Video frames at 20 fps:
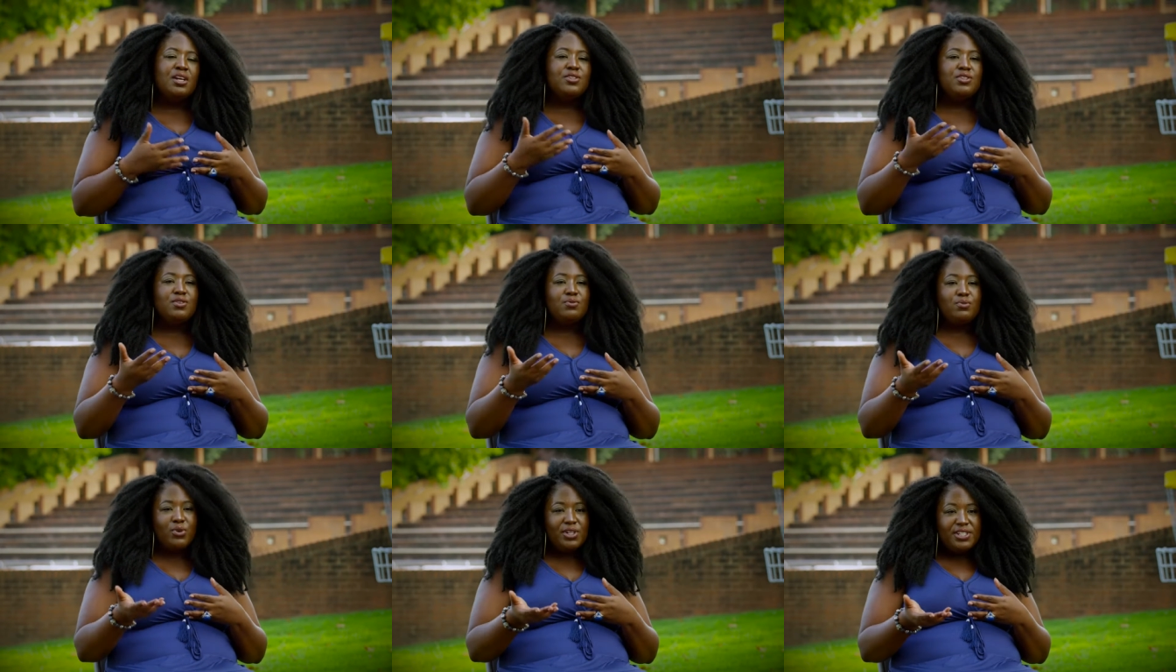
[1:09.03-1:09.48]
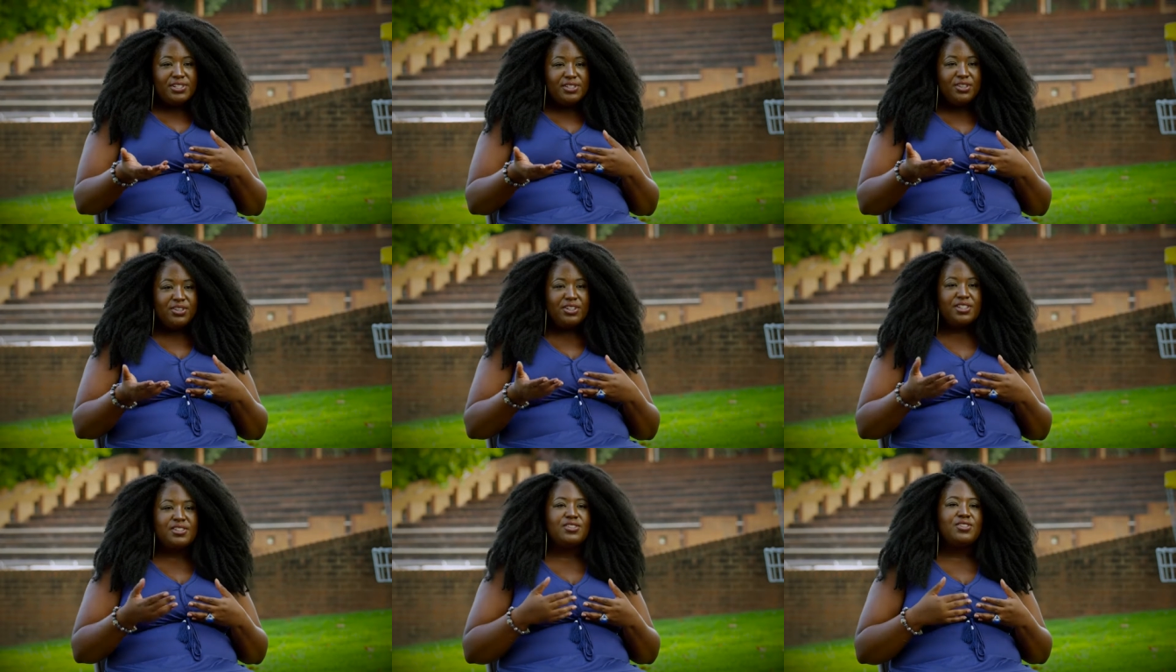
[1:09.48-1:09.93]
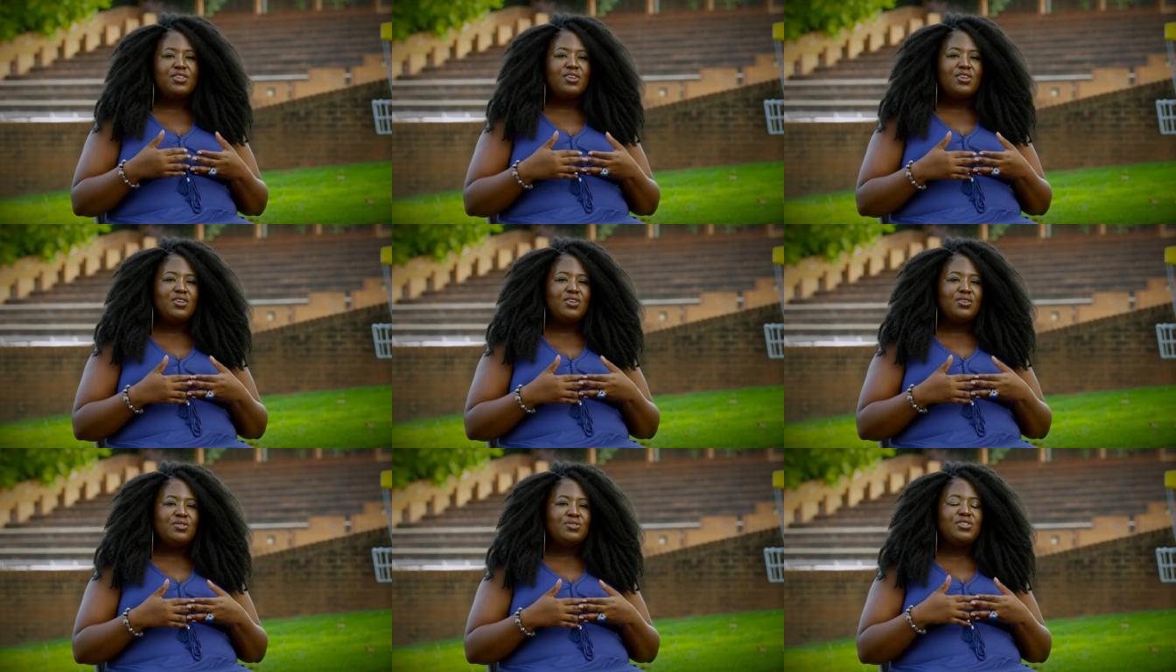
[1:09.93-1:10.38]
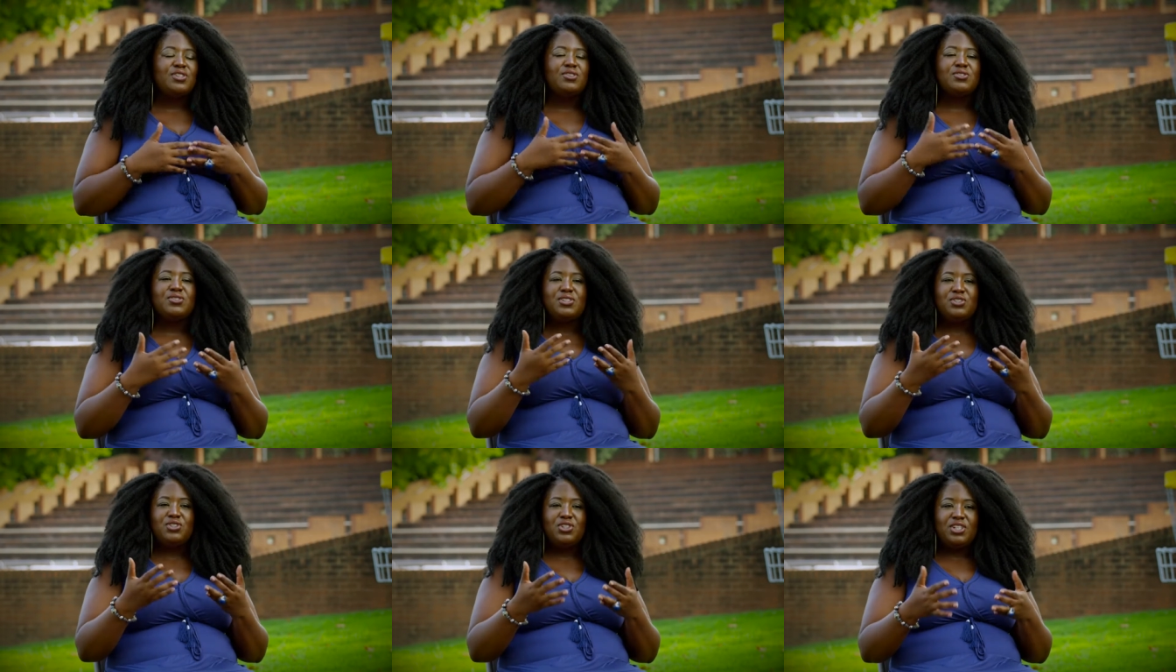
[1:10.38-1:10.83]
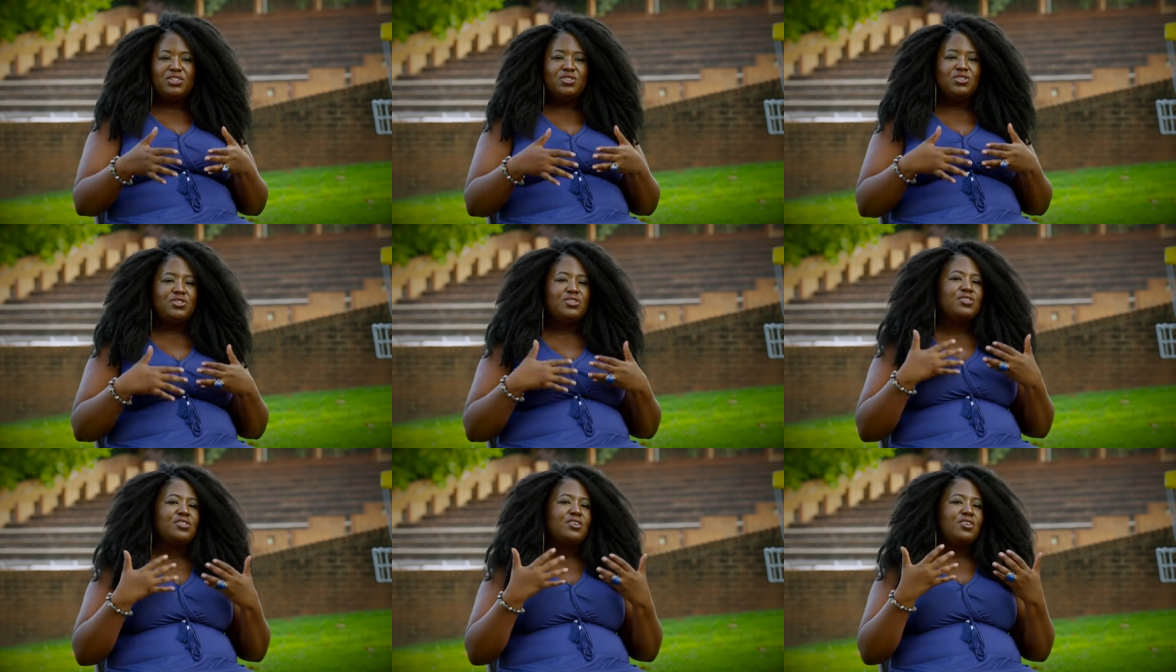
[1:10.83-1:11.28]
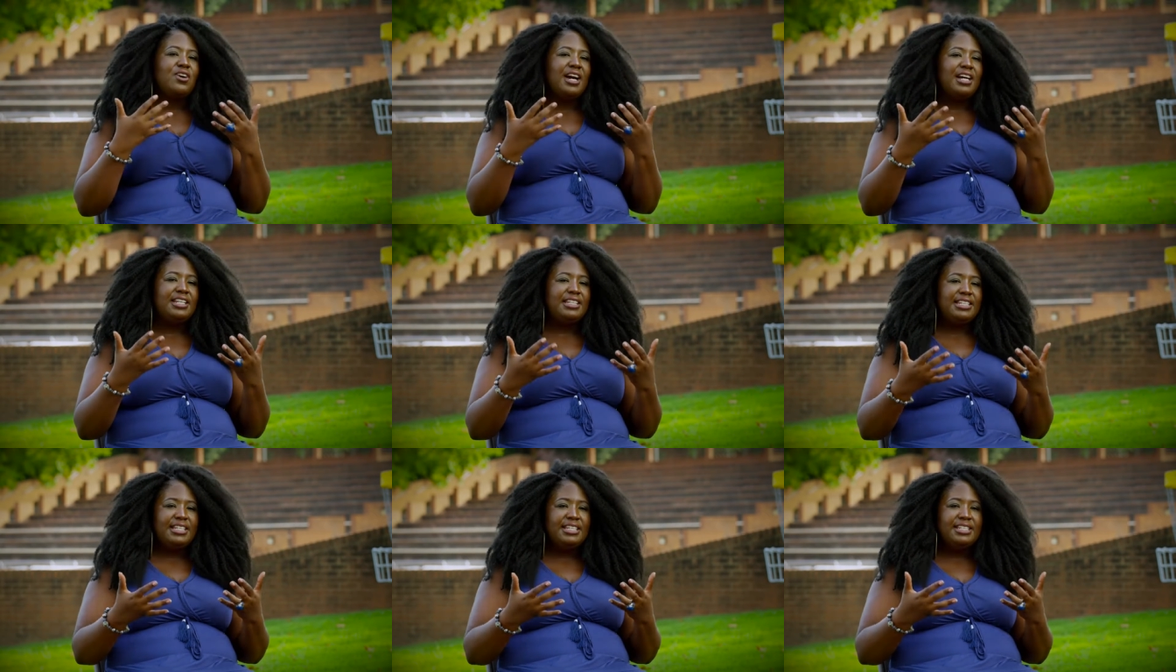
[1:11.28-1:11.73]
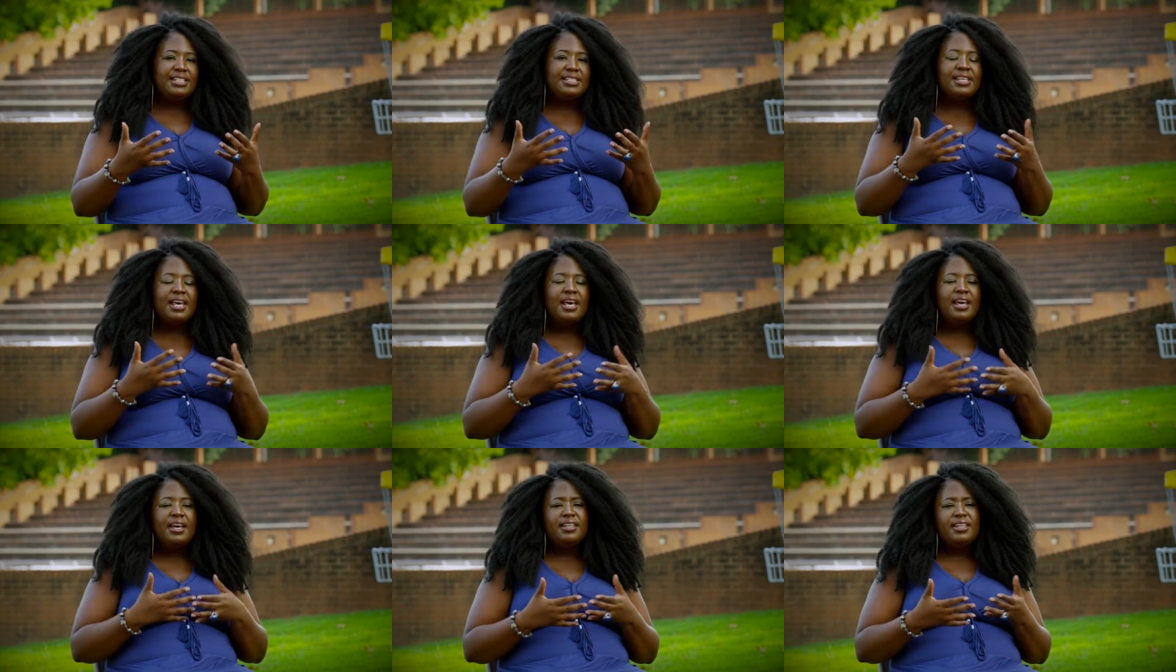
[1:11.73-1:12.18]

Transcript: to voice their concerns their suggestions their ideas